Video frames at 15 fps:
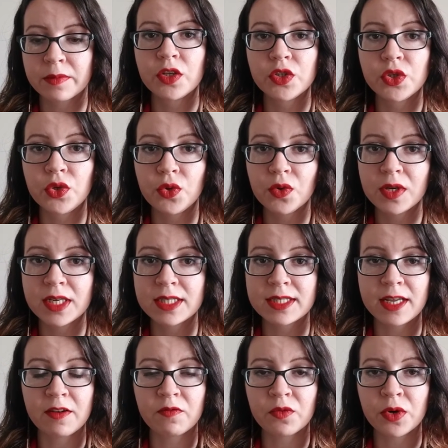Two
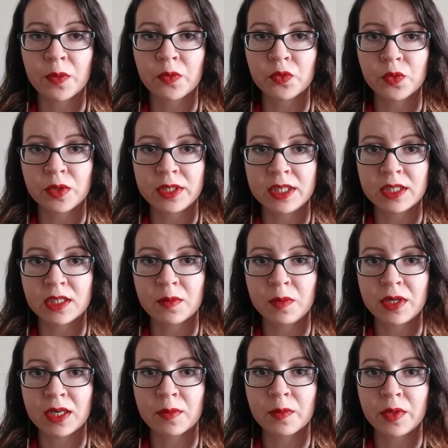consent forms will need to
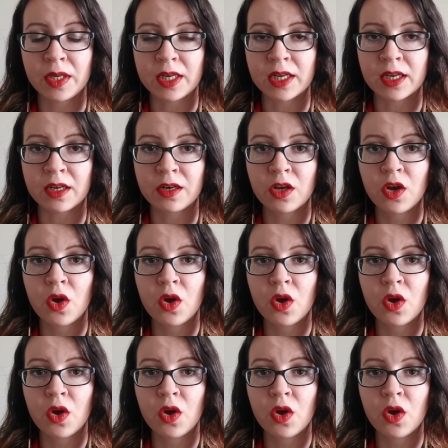be completed,